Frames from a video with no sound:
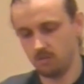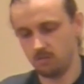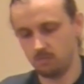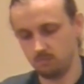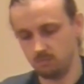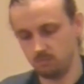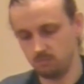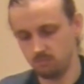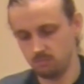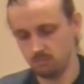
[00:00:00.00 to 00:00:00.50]

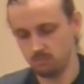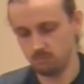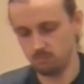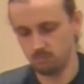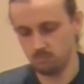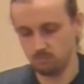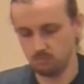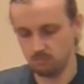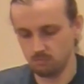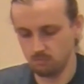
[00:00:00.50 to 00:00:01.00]

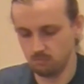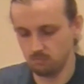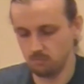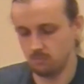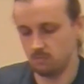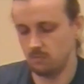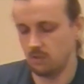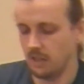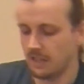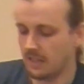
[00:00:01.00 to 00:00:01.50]

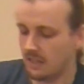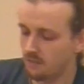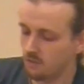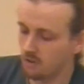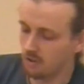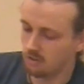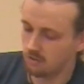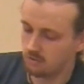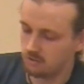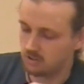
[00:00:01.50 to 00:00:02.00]
Again, I've not
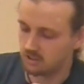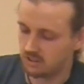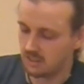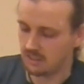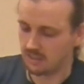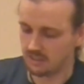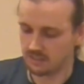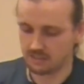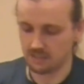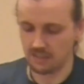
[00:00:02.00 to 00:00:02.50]
seen
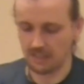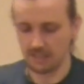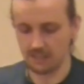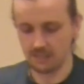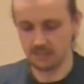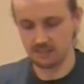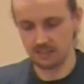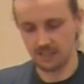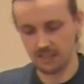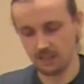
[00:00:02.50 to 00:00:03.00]
inside
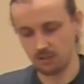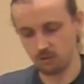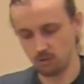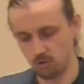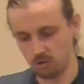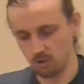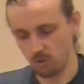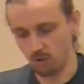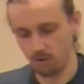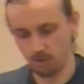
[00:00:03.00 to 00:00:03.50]
these yet, I don't
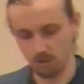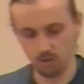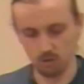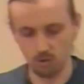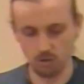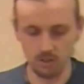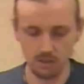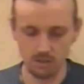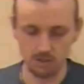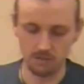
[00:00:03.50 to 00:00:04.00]
know what
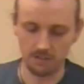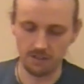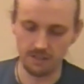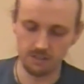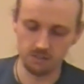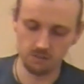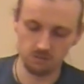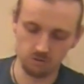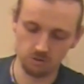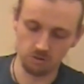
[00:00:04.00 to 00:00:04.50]
goodies are
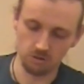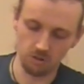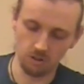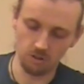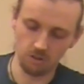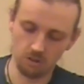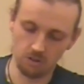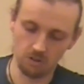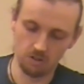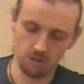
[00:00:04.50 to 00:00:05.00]
in, so
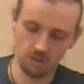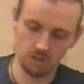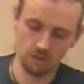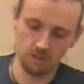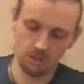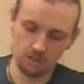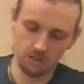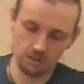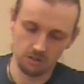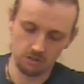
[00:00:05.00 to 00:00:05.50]

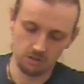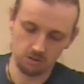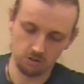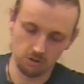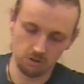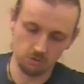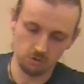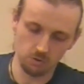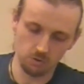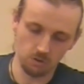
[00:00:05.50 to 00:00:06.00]
it's
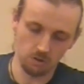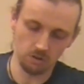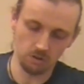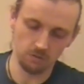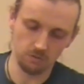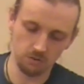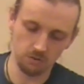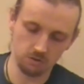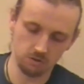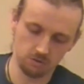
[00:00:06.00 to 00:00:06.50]
new to all of
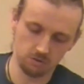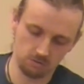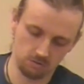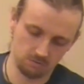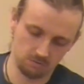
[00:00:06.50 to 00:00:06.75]
us.